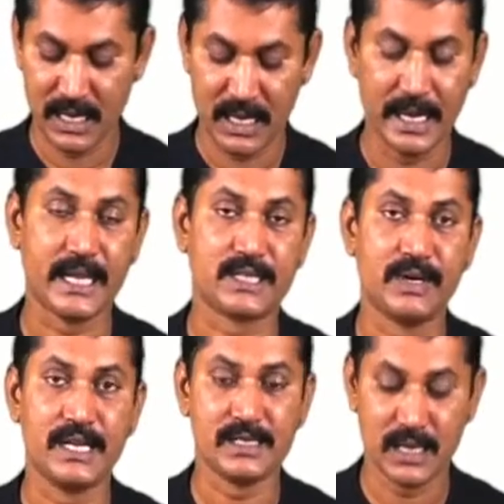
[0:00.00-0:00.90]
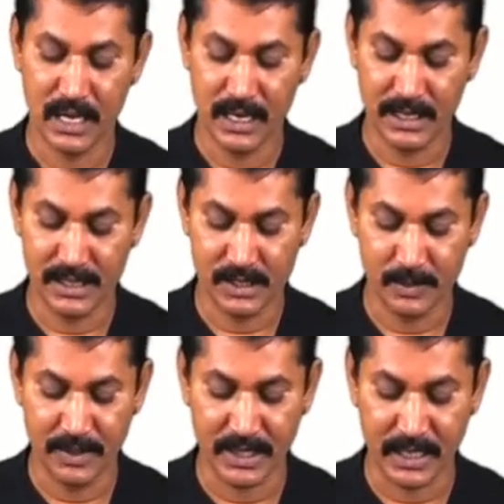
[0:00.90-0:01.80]
Next one is
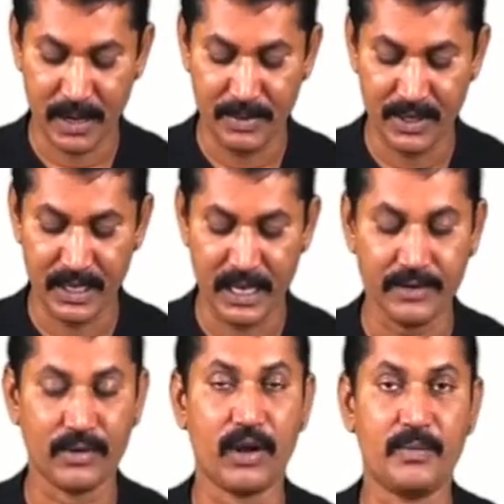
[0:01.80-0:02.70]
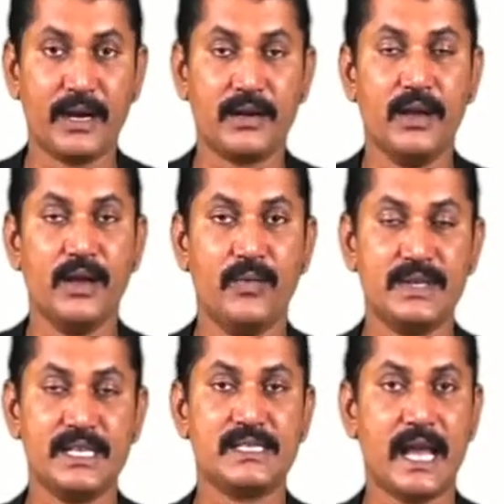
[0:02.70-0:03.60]
distributed computing environment,
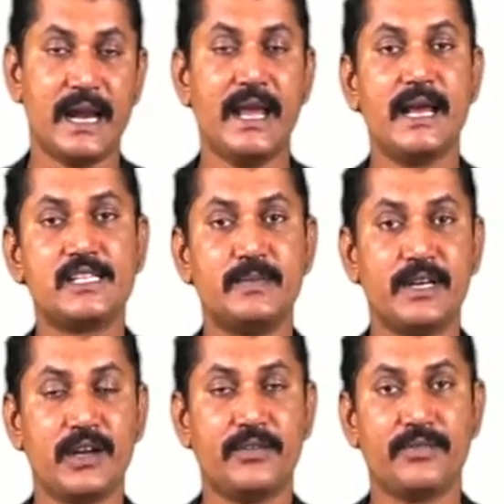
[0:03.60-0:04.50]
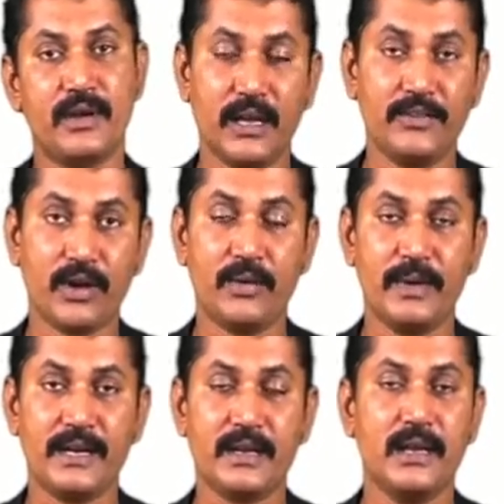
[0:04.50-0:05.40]
which is the enhancement of
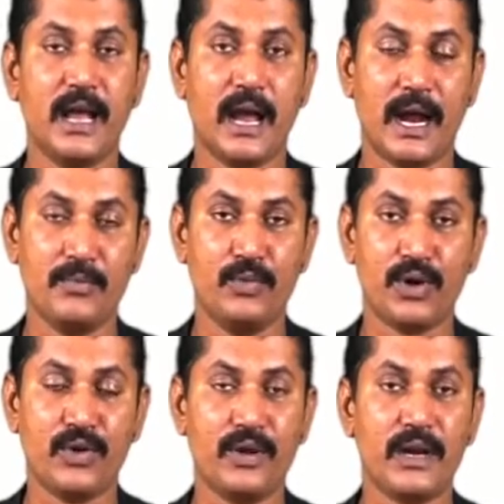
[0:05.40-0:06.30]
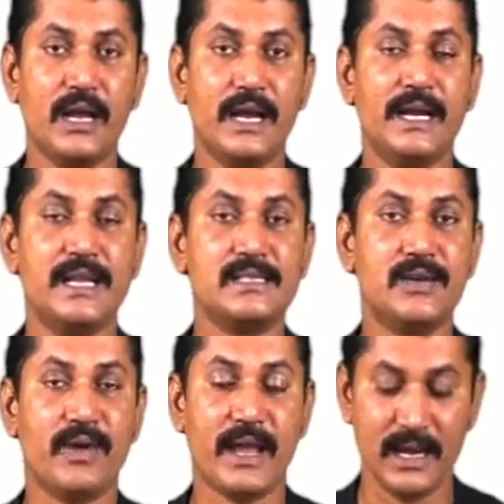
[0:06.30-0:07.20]
environment, and moreover it is the
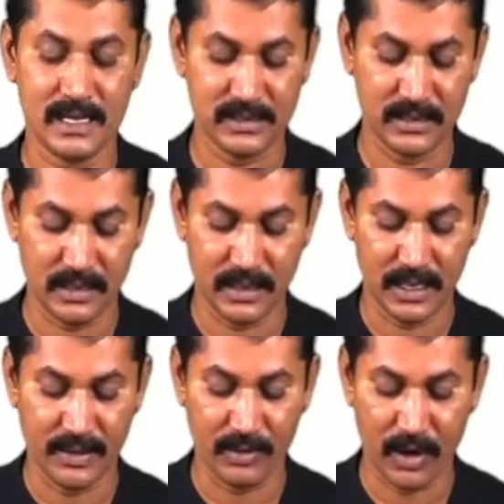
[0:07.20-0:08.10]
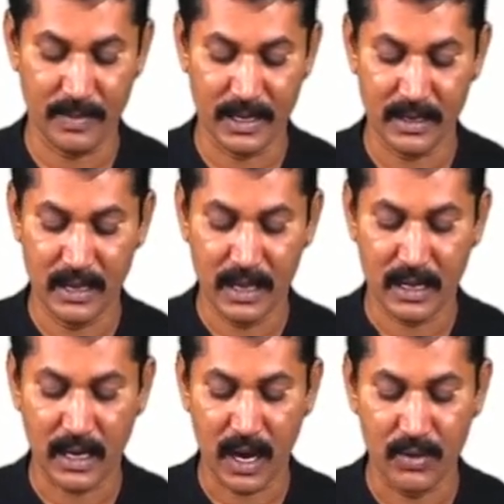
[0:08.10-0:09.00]
wireless environment,
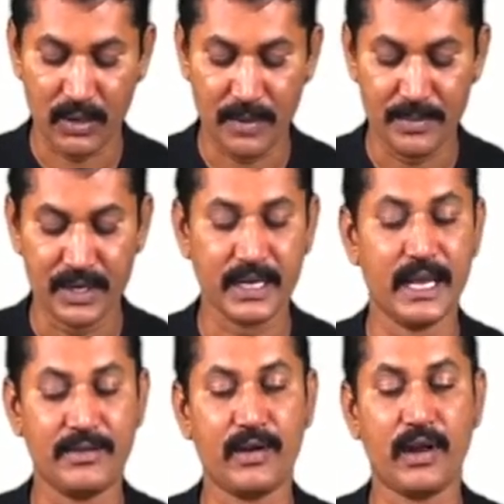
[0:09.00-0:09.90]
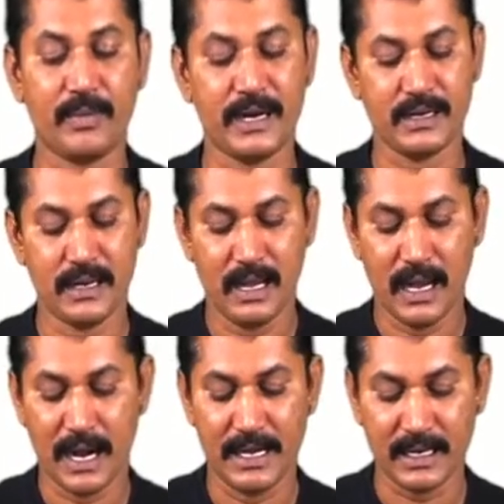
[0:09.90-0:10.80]
cloud computing environment
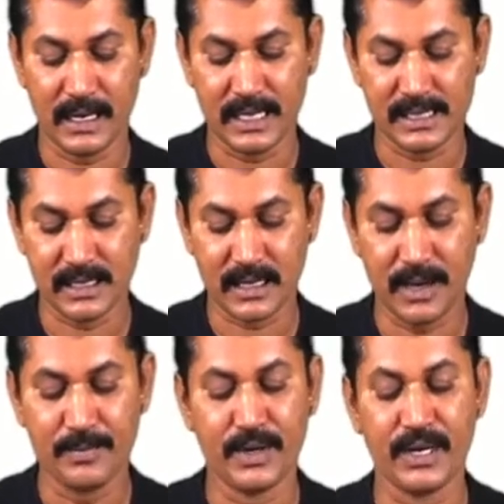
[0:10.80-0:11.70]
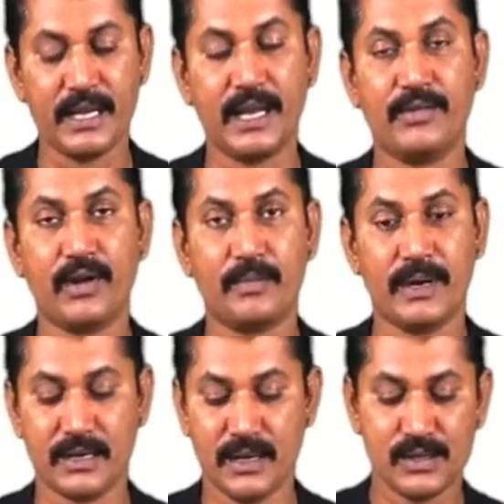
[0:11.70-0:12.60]
and cluster computing
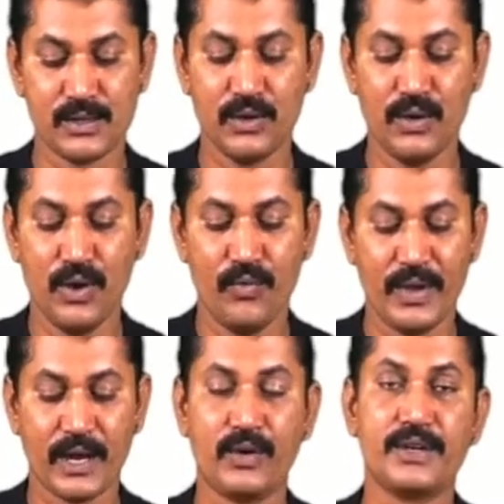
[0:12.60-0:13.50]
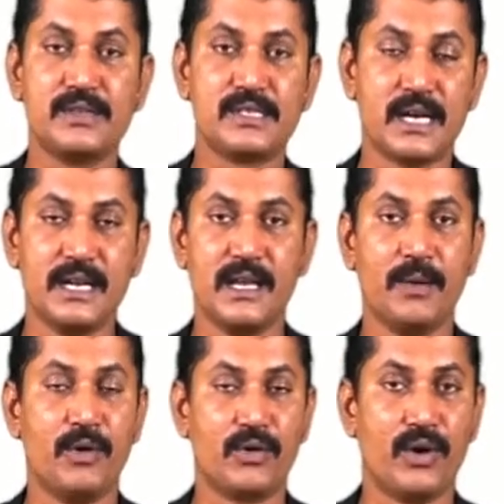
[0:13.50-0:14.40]
environment. So, we are going to study
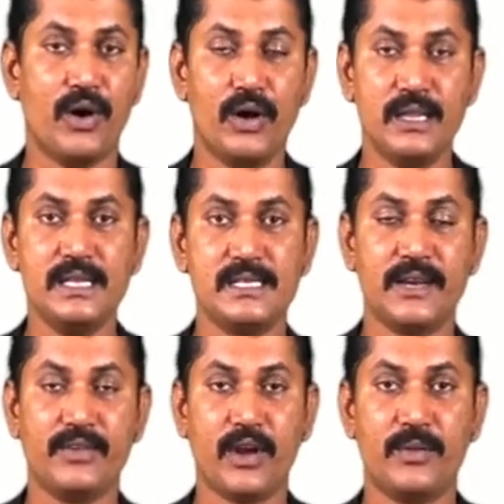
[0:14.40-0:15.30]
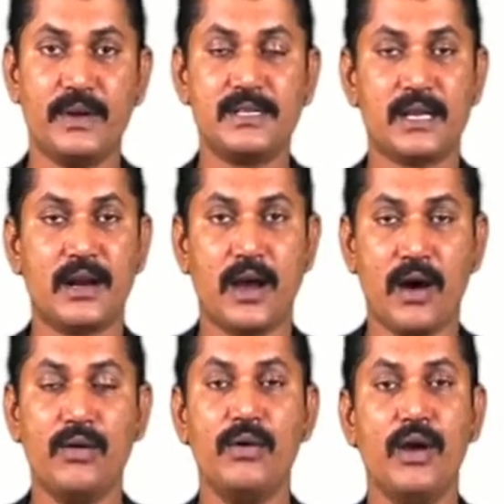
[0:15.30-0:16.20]
about all these environments and
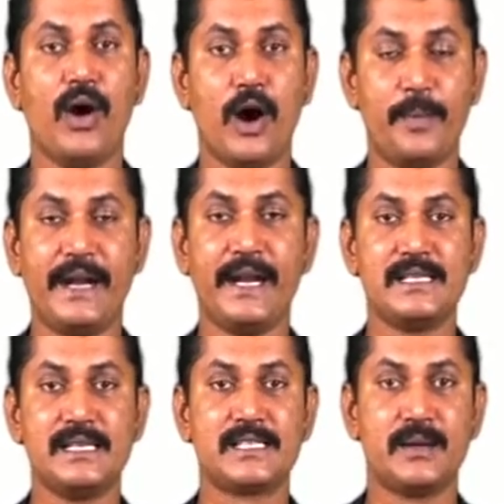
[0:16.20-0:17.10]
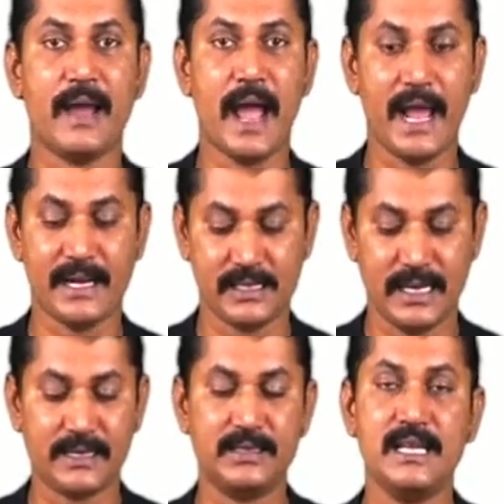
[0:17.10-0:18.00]
how operating system acts
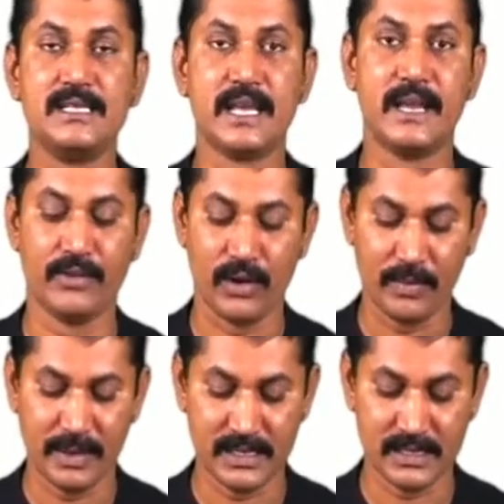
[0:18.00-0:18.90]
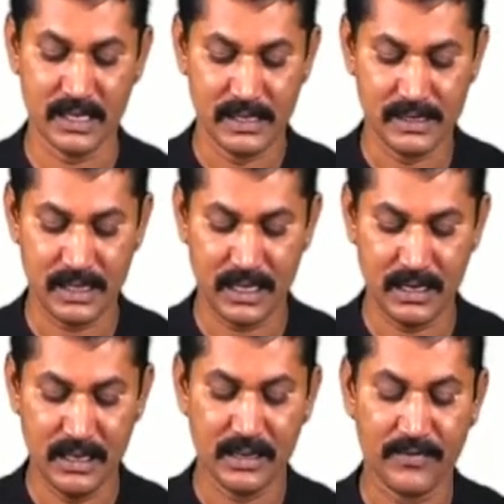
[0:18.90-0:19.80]
at these environments.
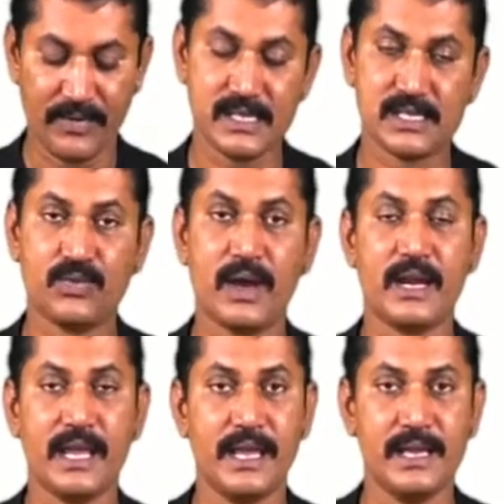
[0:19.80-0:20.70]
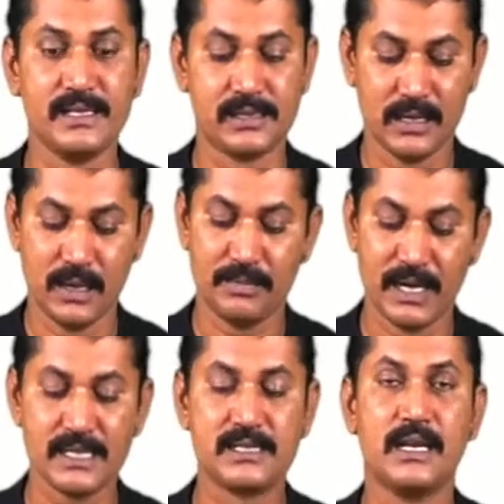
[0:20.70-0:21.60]
See, the first one is
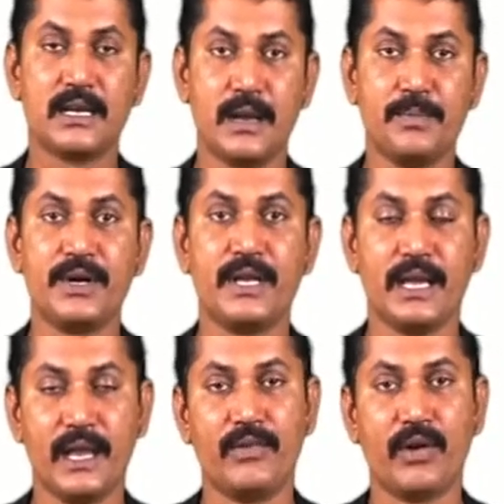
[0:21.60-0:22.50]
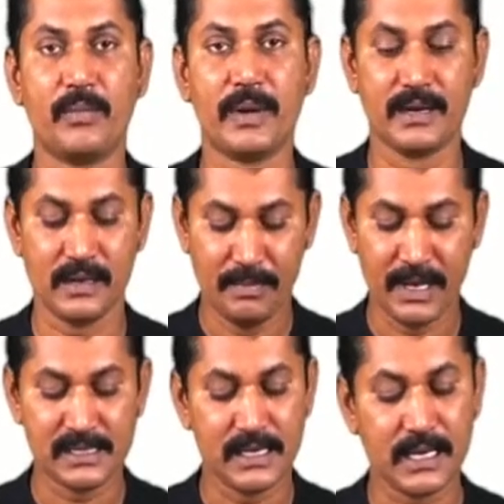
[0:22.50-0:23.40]
personal computing environment.
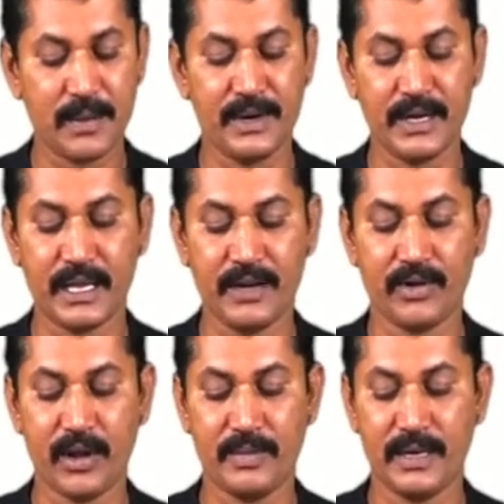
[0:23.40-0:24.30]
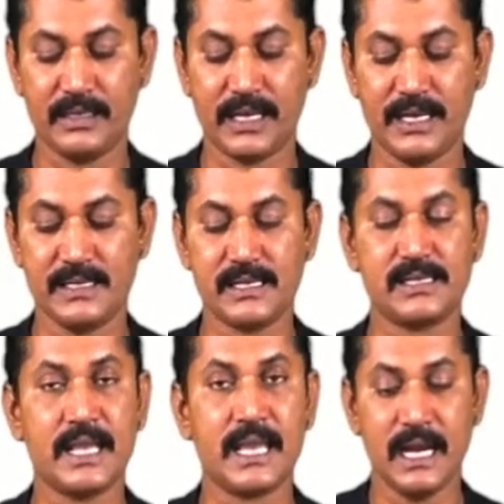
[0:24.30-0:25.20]
Personal computing environment, there is a
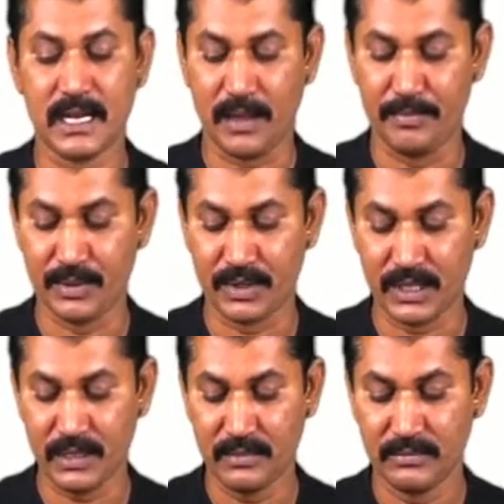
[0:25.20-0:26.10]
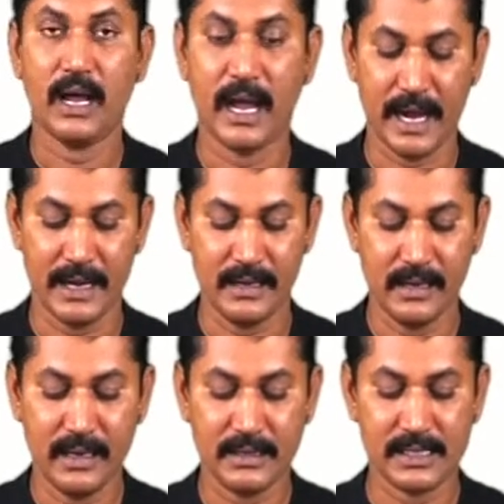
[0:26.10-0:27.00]
single computer and
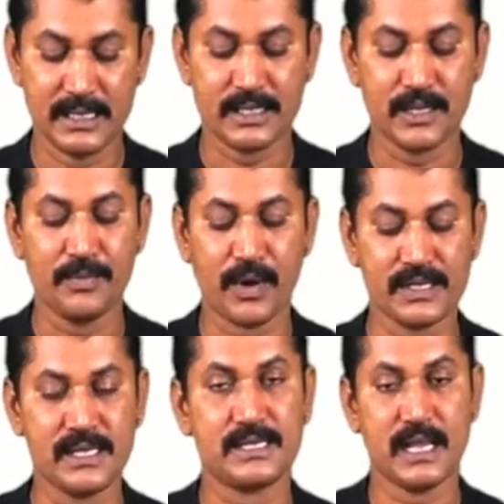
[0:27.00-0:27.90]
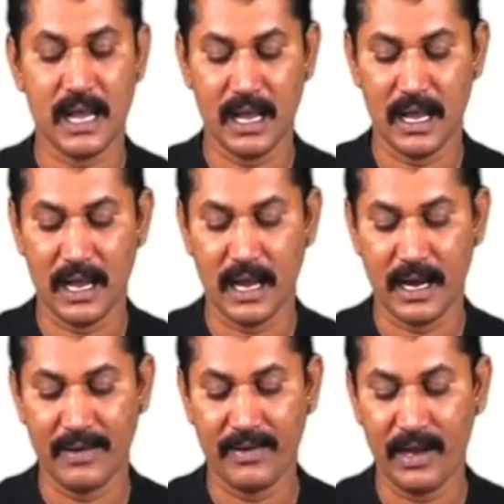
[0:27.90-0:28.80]
the system process are
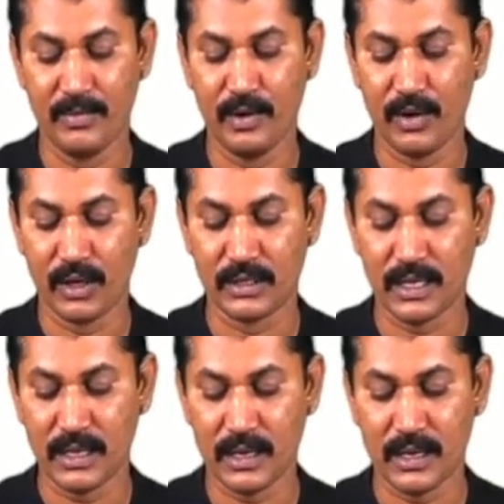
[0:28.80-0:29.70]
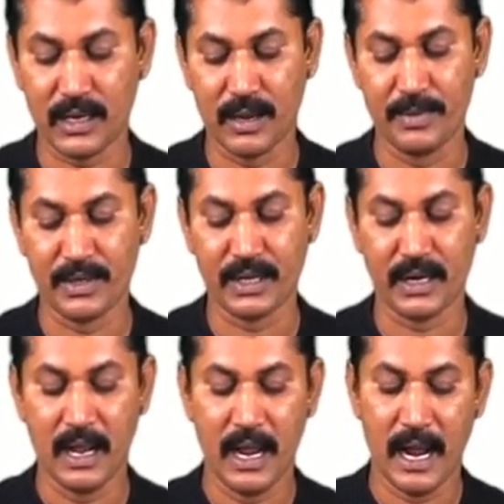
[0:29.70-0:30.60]
available on the
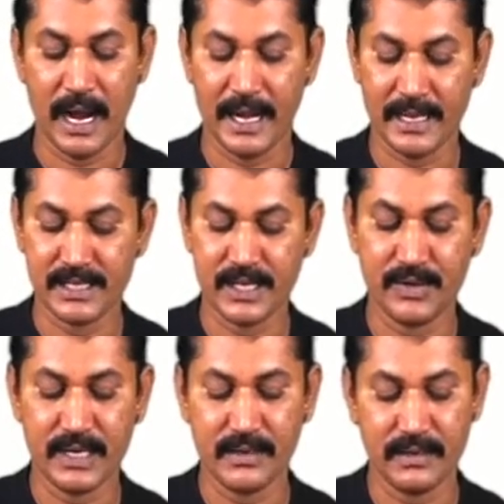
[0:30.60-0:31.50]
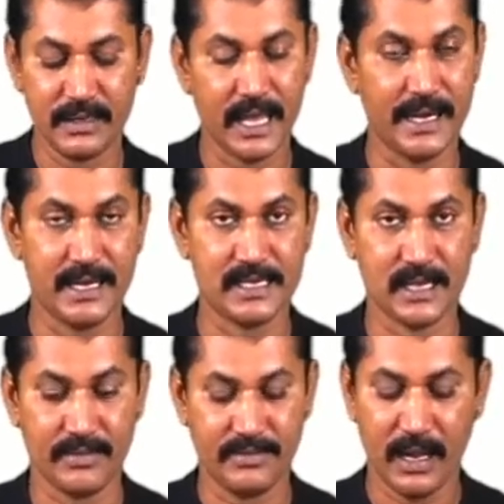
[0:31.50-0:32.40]
computer and executed there
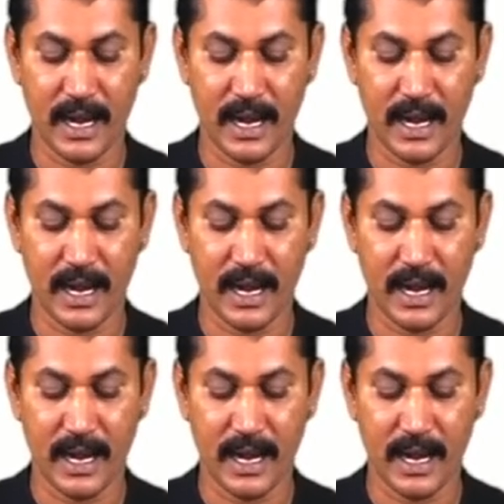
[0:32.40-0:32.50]
itself.